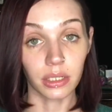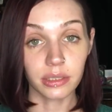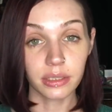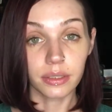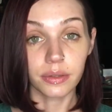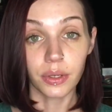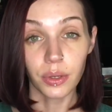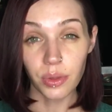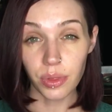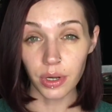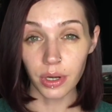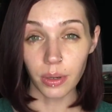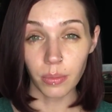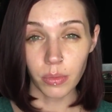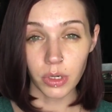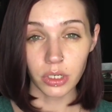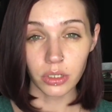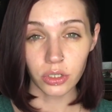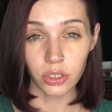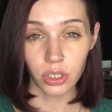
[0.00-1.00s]
else in there that I
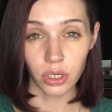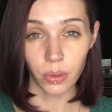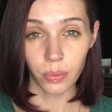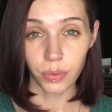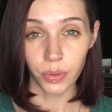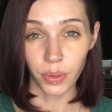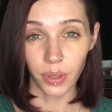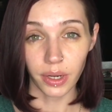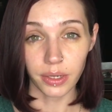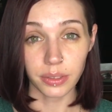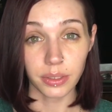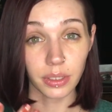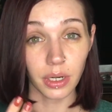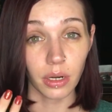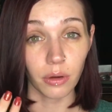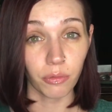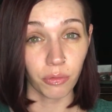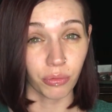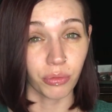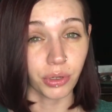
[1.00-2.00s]
wanted to share with you guys that
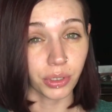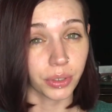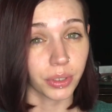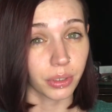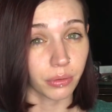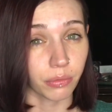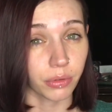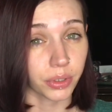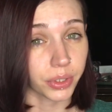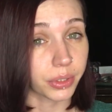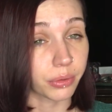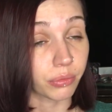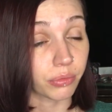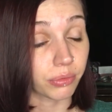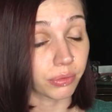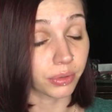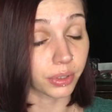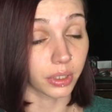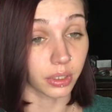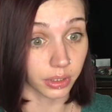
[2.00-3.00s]
I've really, really,
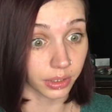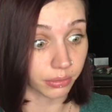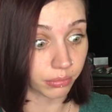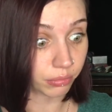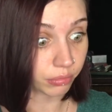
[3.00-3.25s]
really,